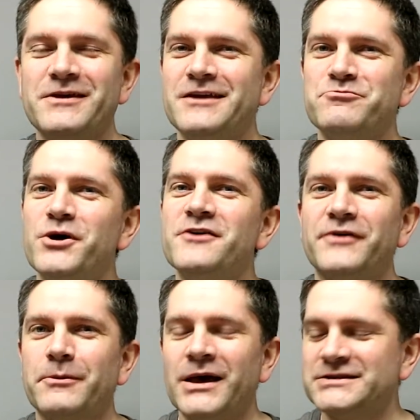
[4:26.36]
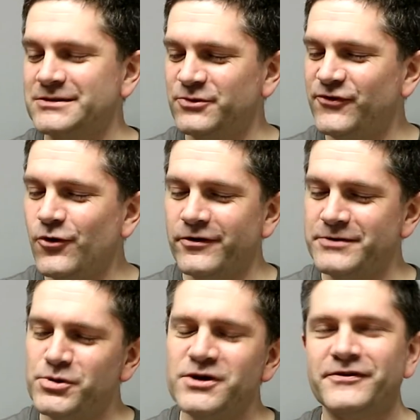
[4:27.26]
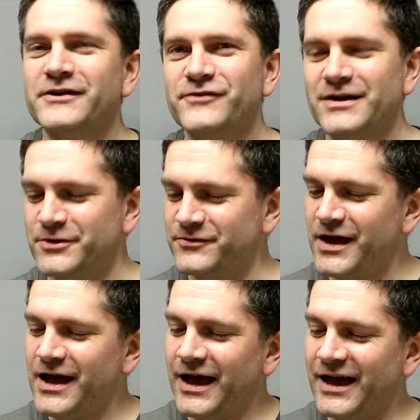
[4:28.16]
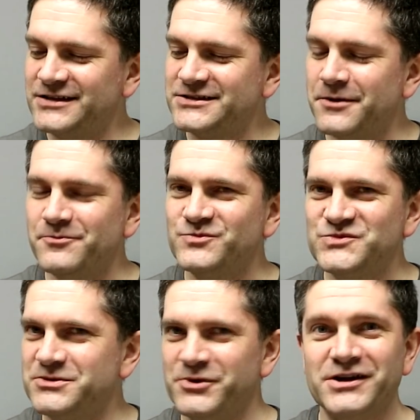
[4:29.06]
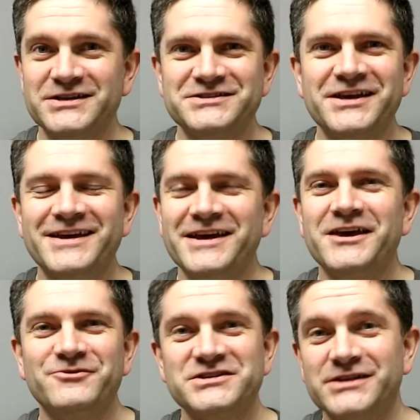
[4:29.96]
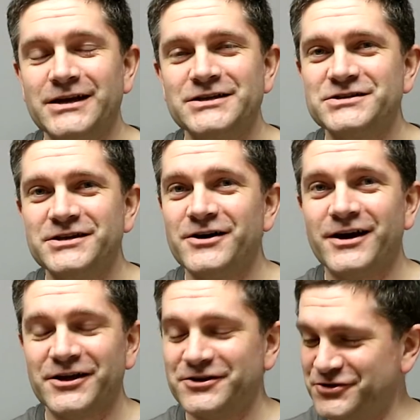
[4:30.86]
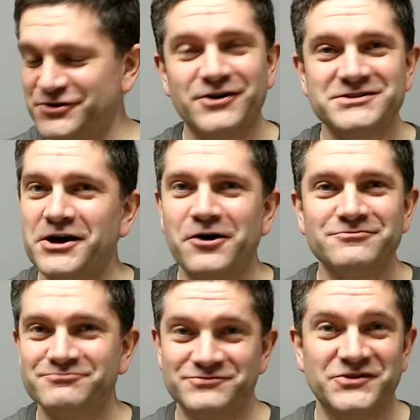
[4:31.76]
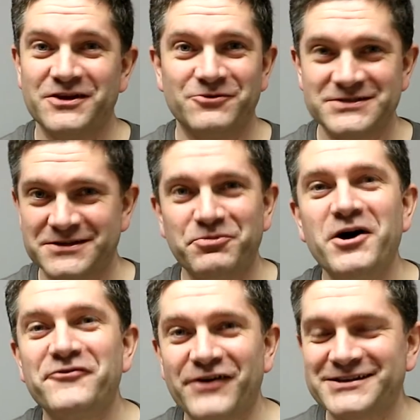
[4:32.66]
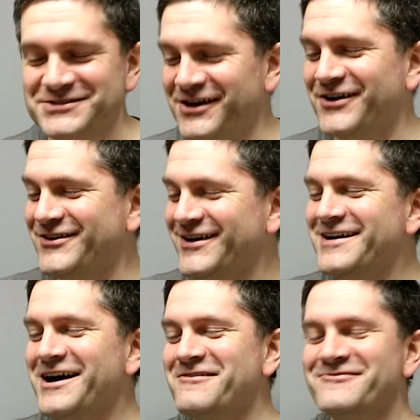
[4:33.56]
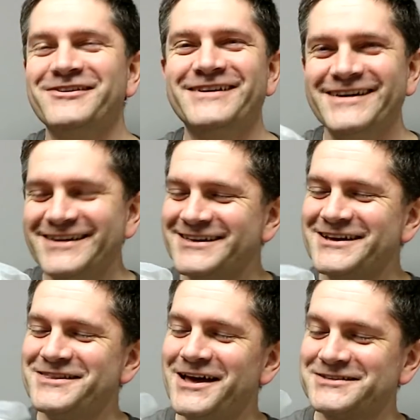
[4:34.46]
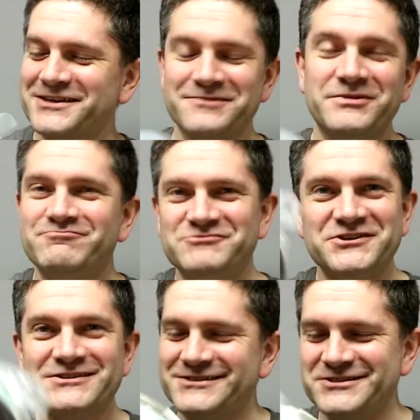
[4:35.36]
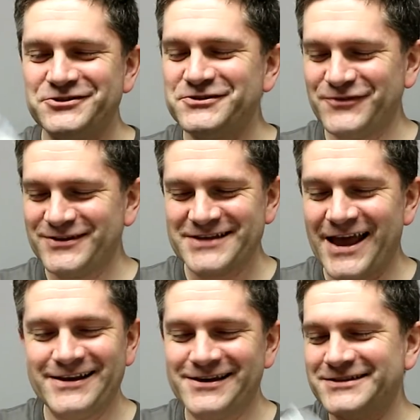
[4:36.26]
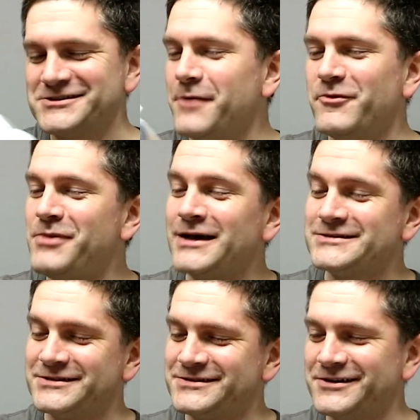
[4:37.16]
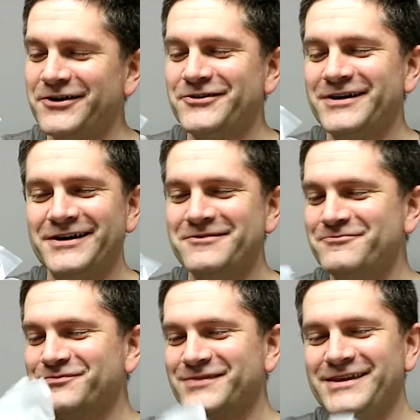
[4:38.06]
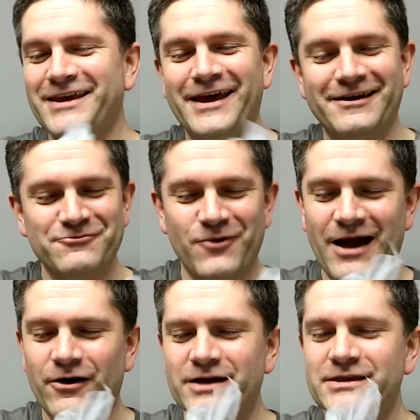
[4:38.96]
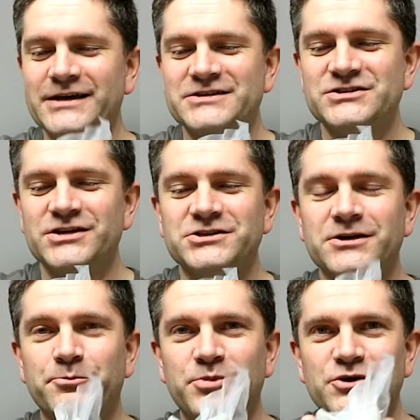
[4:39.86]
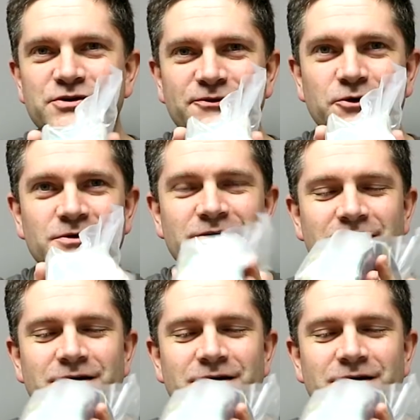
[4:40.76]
imperfect pasta before, imperfect filament, and to be honest, it was stainless steel and I could not tell that it wasn't perfect, so that's going to be just as useful as any other type of pasta. So yeah, wow, and that is such a beautiful